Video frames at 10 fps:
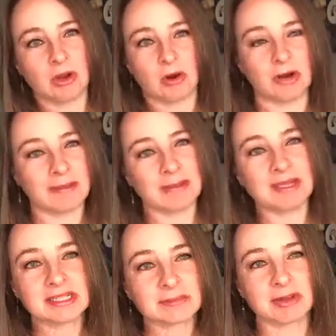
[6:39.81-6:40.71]
Or maybe
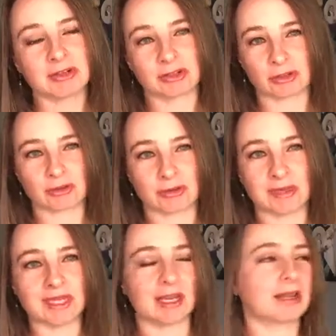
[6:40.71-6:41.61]
it's about your social
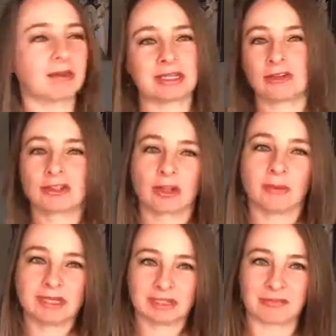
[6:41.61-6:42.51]
media, right? There's so
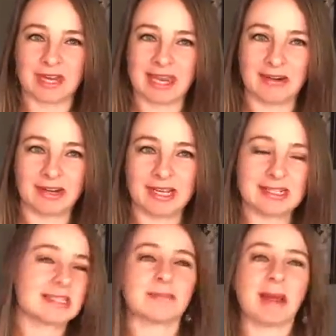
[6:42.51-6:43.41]
many different areas
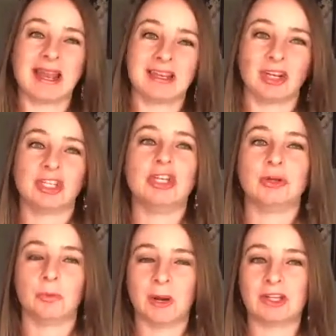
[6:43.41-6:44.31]
depending on
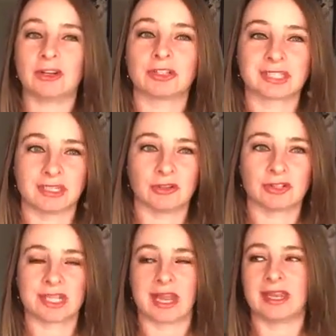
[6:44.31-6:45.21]
you, what your skill
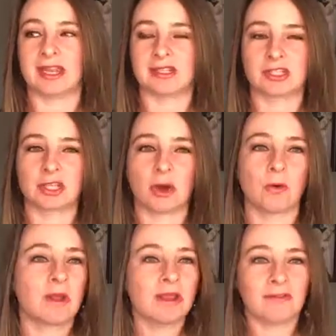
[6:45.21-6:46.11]
set is.
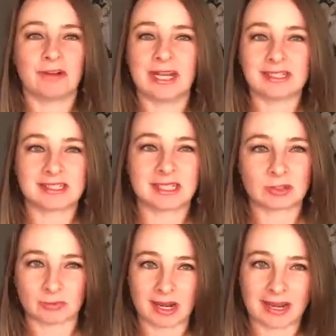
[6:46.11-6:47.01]
So for
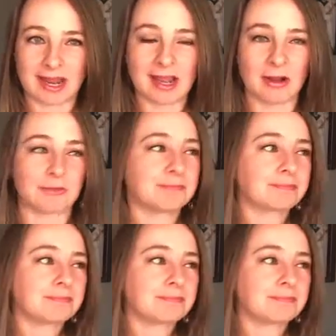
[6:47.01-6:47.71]
instance, right now,